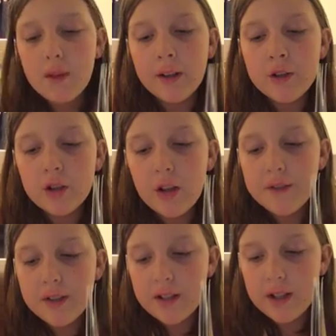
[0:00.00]
Ranger
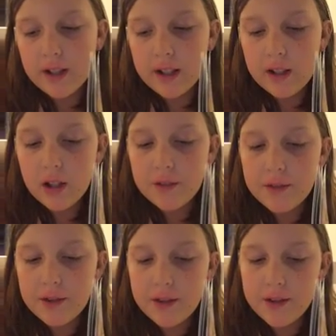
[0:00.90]
loved to dig. He
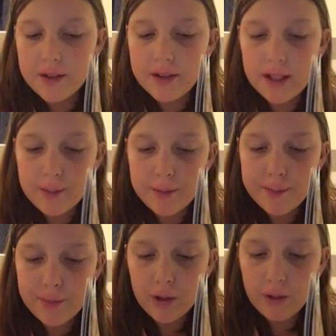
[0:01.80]
loved the damp
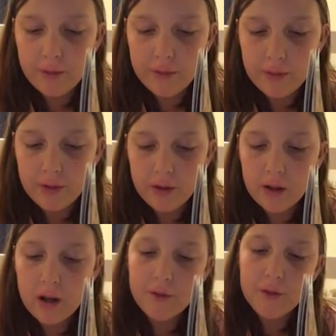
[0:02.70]
smell
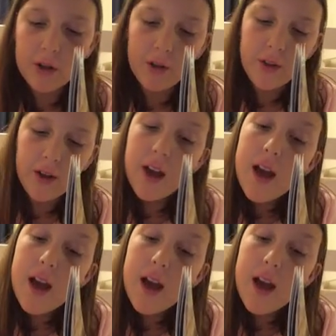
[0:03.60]
of earth.